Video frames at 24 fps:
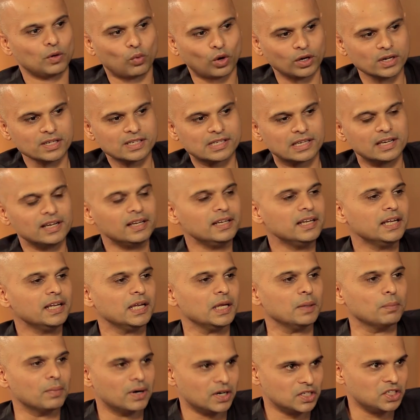But what is
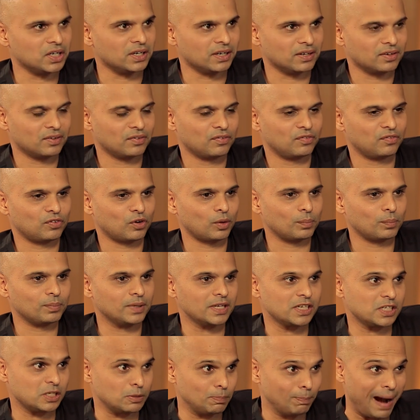clearly emerging
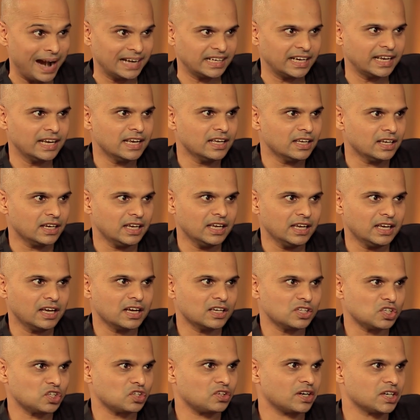from this batting
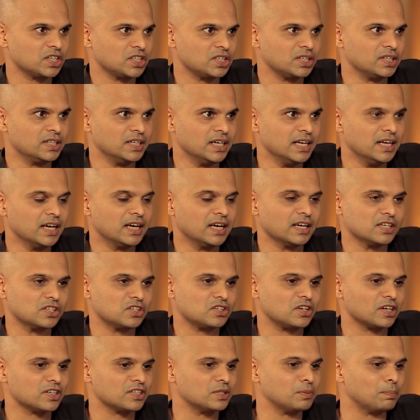reconstruction,
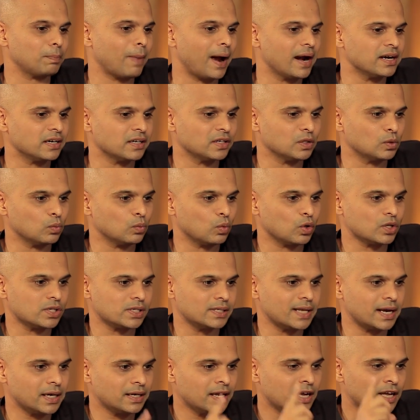deconstruction pattern
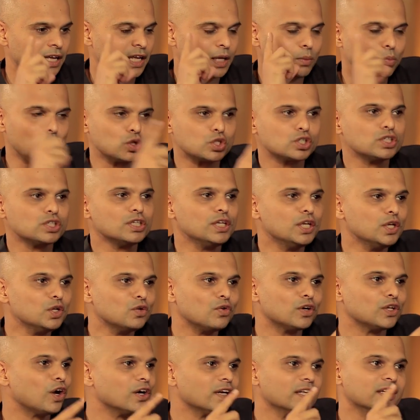was that emotionally
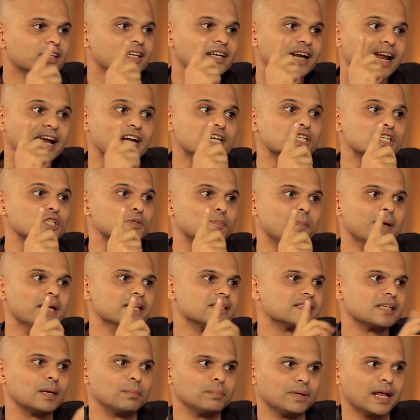you were not in the right
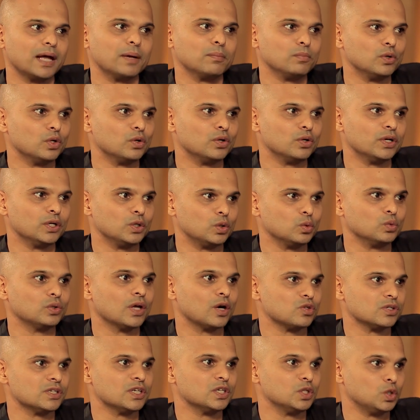space sometime during
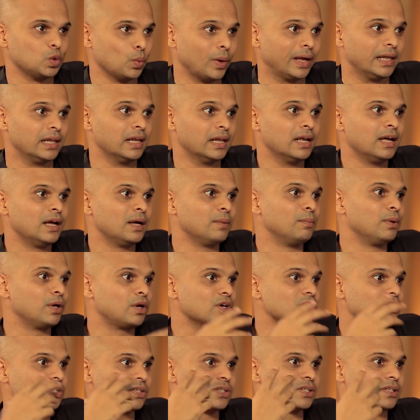2012. Oh,
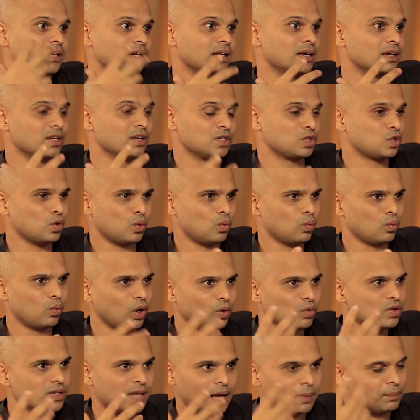because, was... uh, so
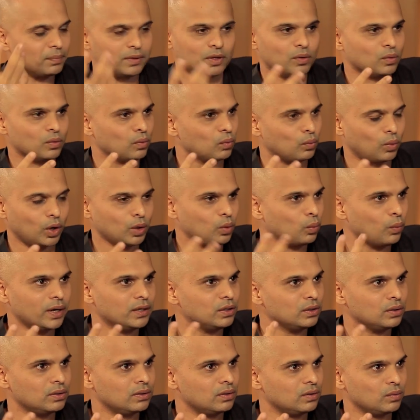what was happening? What
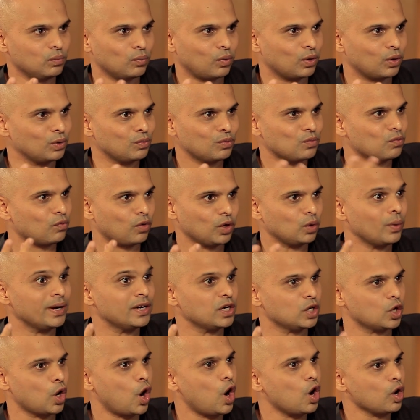went what what
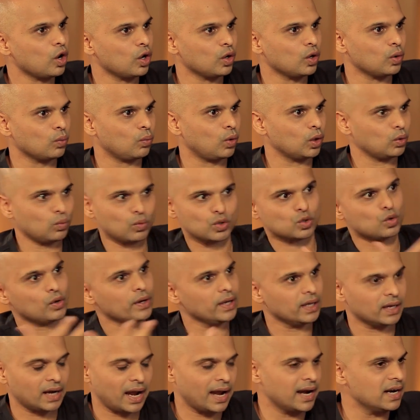went wrong or what was
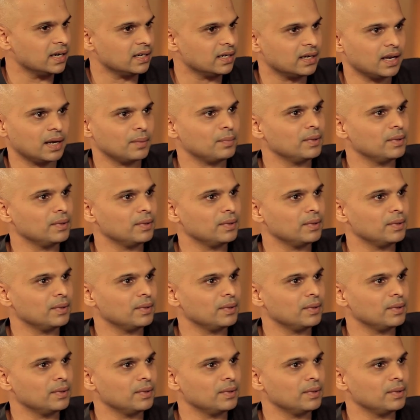going right?